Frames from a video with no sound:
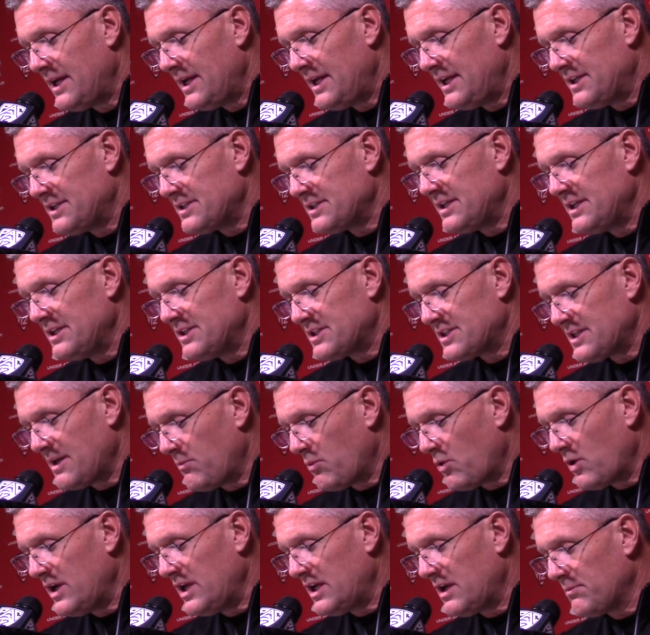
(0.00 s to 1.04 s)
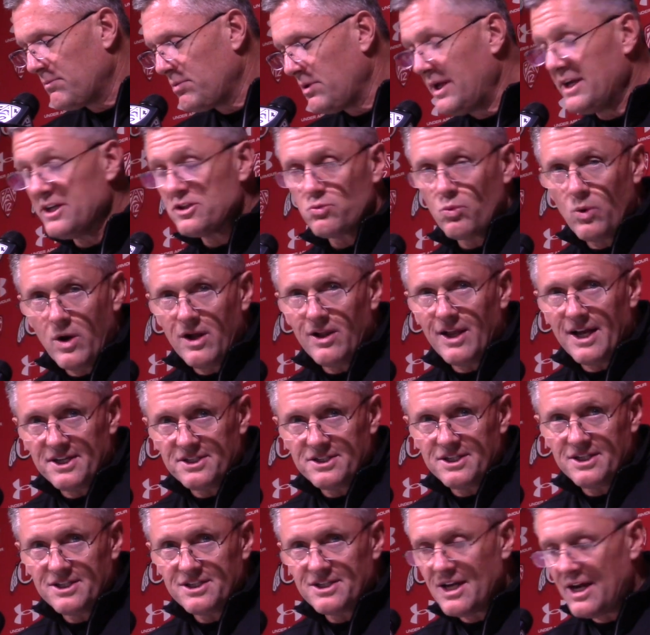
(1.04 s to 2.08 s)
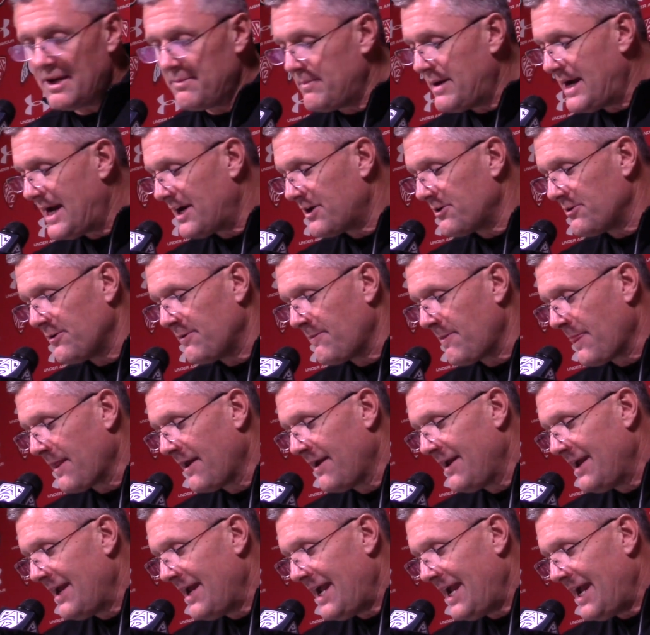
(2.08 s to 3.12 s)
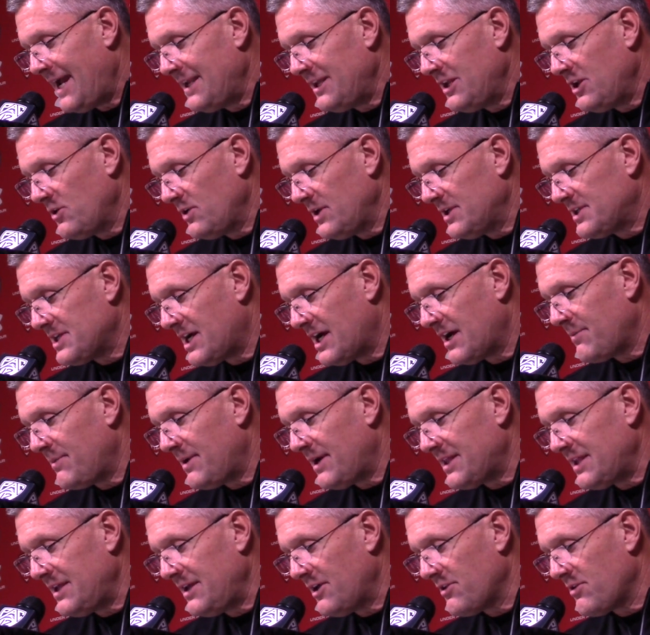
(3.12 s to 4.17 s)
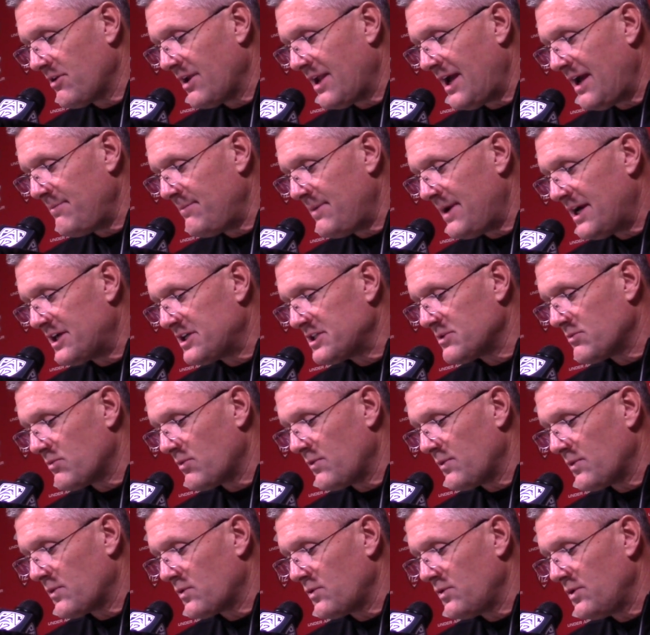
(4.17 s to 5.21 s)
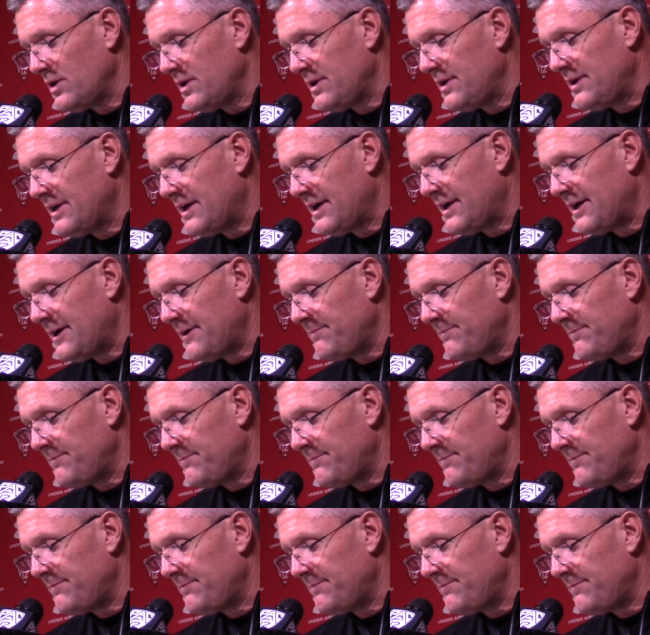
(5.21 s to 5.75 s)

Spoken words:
is somewhere he can play as well as inside backer. And, you know, you talked about the other linebackers that we recruited.